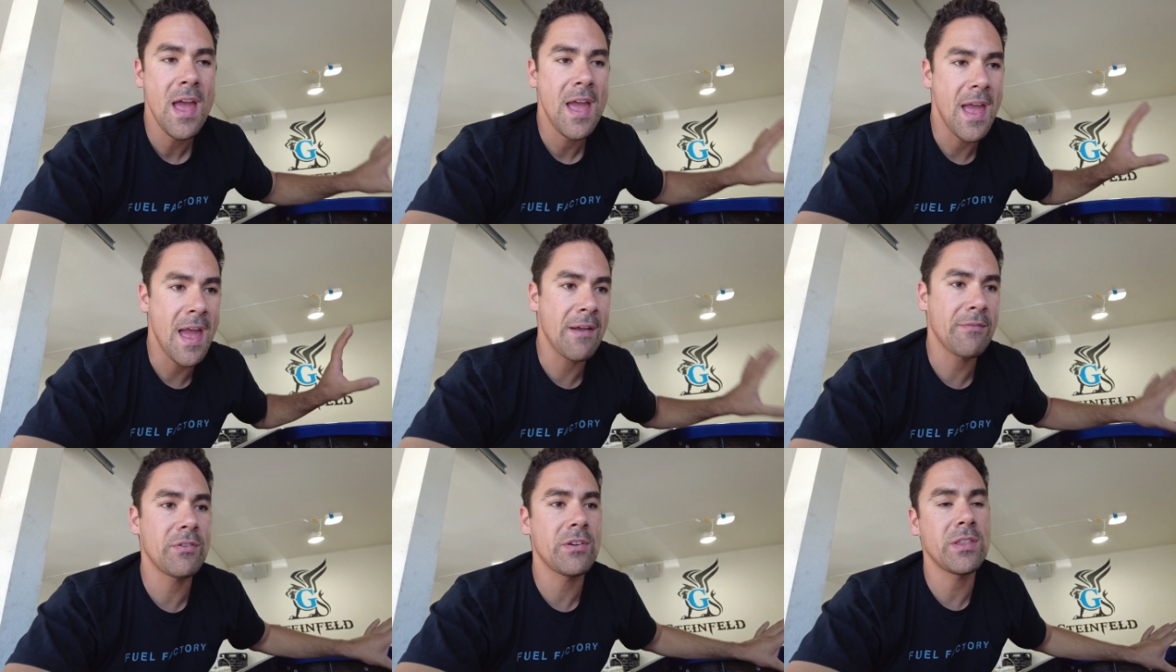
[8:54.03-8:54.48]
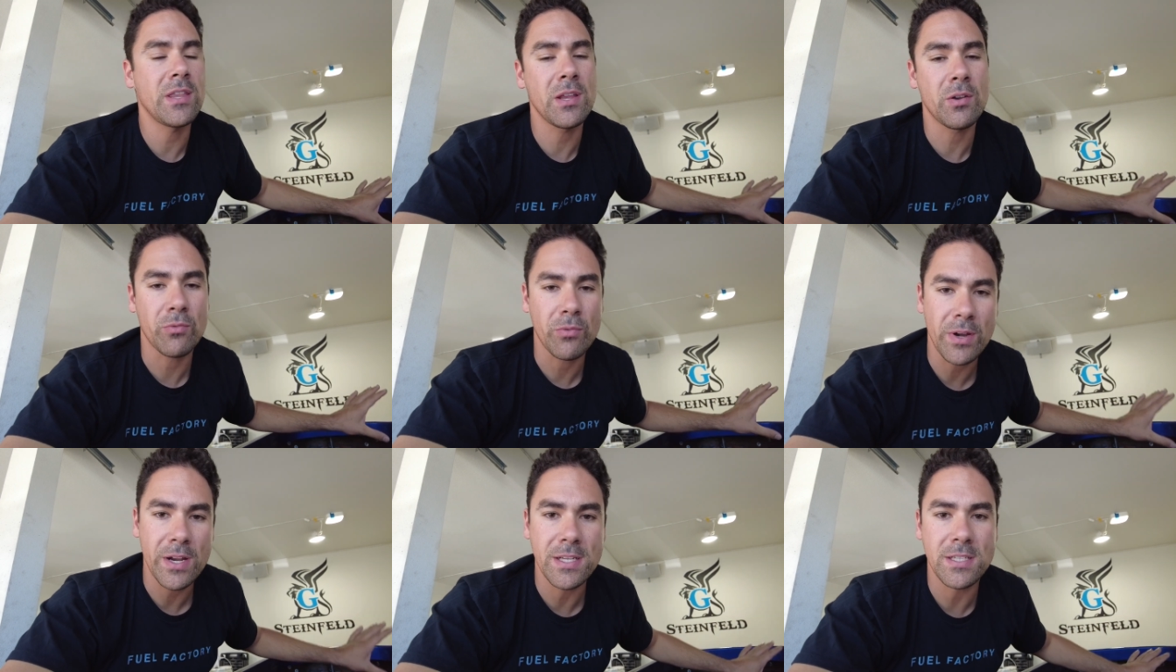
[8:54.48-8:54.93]
Everything
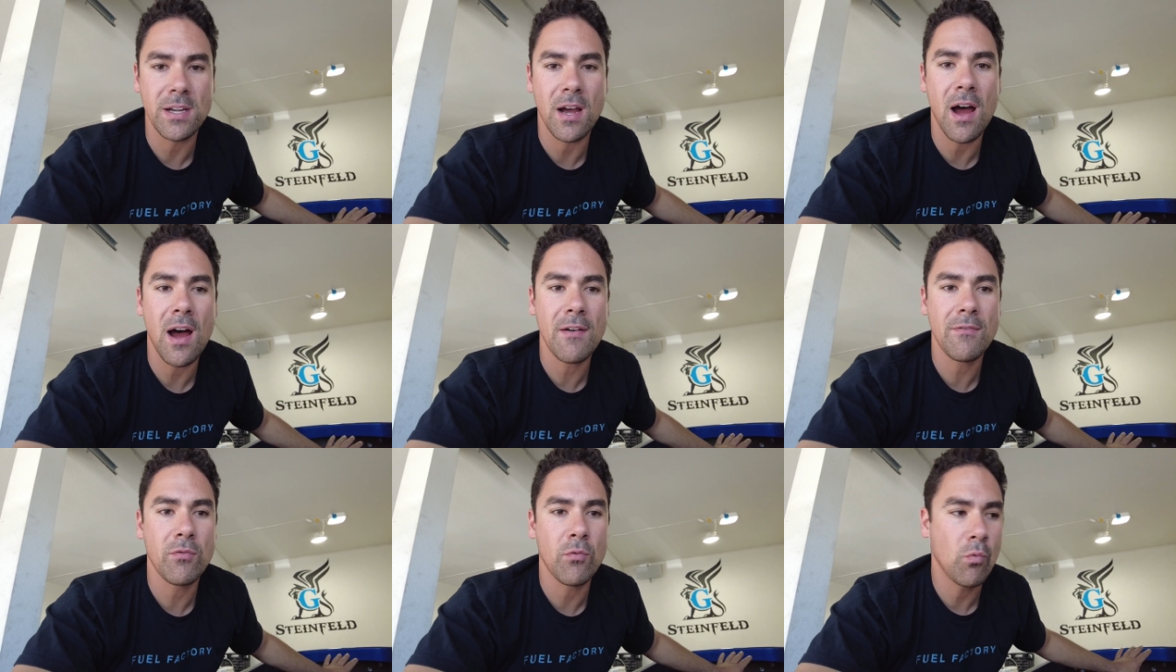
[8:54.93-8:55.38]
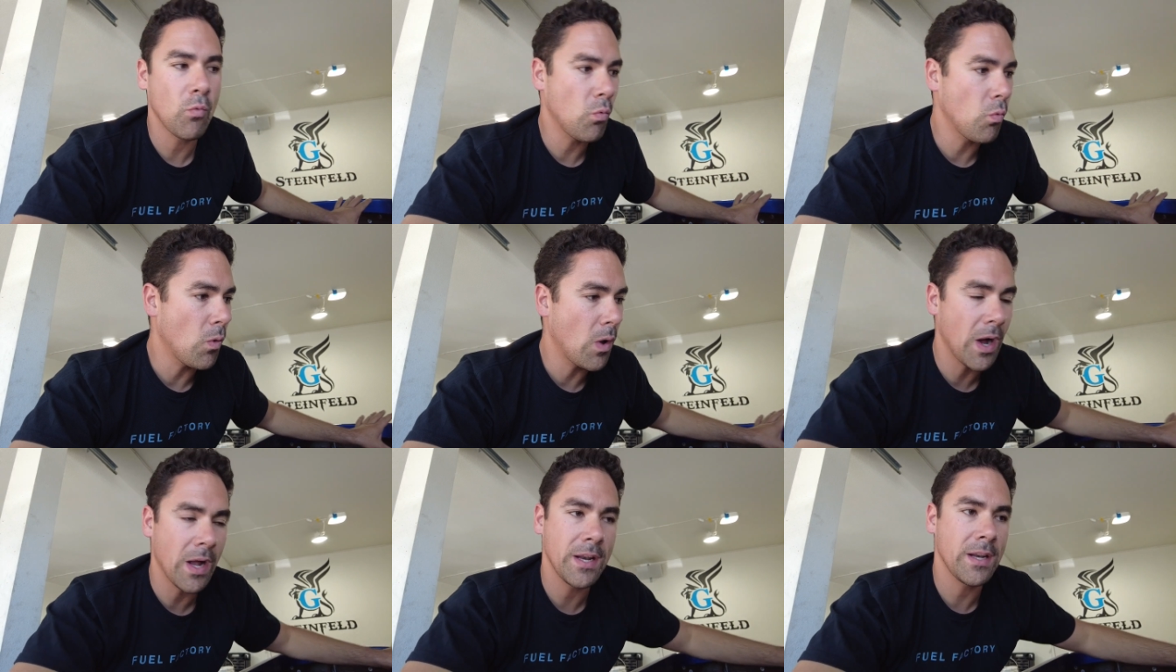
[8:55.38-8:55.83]
reads off
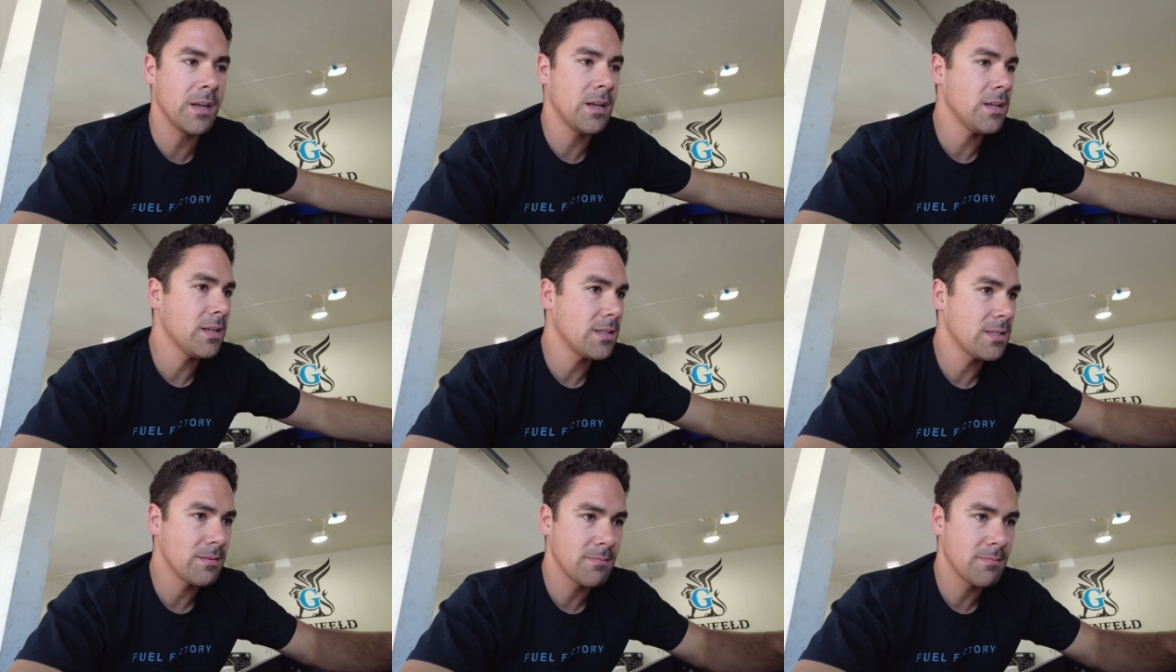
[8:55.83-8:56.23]
one